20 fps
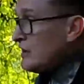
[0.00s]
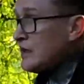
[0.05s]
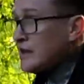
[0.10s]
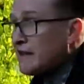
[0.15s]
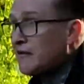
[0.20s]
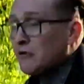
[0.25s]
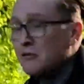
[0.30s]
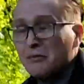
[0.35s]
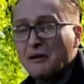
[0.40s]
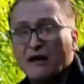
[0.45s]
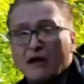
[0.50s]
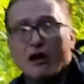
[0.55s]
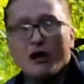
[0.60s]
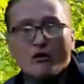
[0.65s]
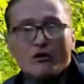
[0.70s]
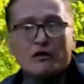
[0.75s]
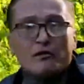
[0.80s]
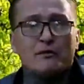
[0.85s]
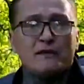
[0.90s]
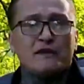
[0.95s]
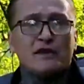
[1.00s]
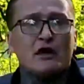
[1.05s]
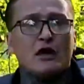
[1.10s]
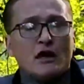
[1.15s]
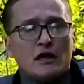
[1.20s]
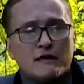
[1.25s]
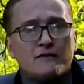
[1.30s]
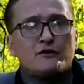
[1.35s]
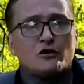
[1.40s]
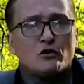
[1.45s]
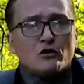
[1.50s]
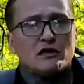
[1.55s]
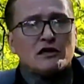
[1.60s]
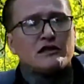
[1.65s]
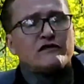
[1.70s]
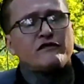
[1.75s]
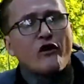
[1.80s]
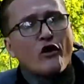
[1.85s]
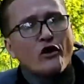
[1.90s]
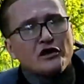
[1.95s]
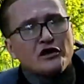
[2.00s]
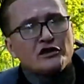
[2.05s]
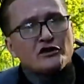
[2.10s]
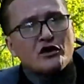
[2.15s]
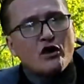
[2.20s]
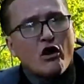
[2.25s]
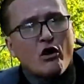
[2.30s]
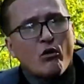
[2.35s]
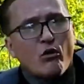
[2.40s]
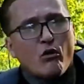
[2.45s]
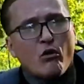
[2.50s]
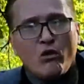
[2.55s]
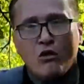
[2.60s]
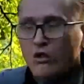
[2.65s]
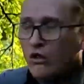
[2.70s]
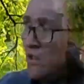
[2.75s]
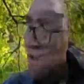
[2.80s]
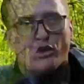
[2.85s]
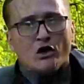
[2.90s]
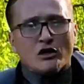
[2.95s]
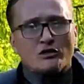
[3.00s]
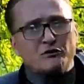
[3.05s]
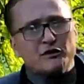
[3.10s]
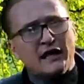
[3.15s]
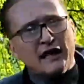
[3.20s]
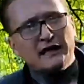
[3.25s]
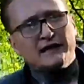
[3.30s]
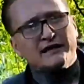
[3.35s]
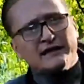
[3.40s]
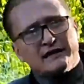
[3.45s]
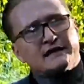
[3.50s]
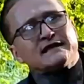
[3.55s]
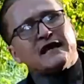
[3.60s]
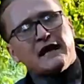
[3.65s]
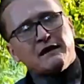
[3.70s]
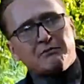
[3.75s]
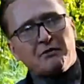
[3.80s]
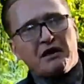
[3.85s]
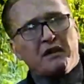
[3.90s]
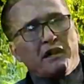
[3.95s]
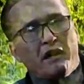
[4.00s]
They would have been loaded with the Earl of Dudley's finest coal. And guys, we're getting to the sad bit